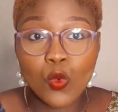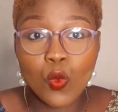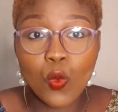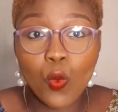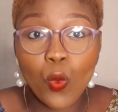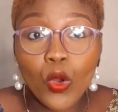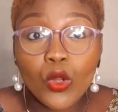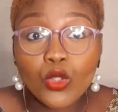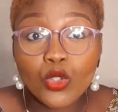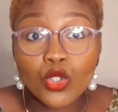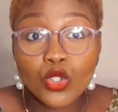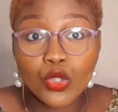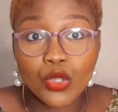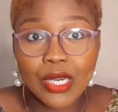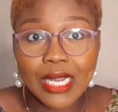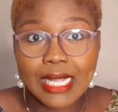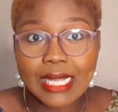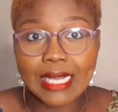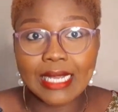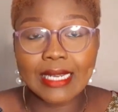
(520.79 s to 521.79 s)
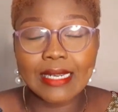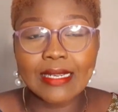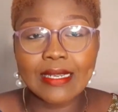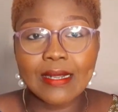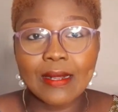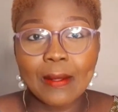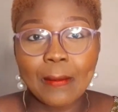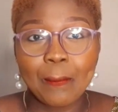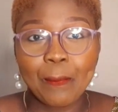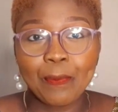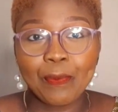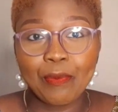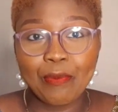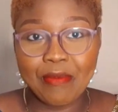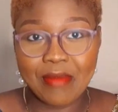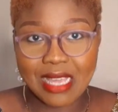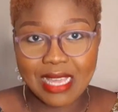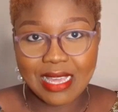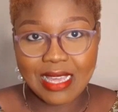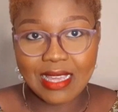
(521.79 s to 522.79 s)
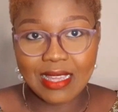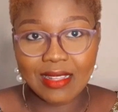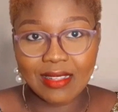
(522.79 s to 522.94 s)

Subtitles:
what triggered me,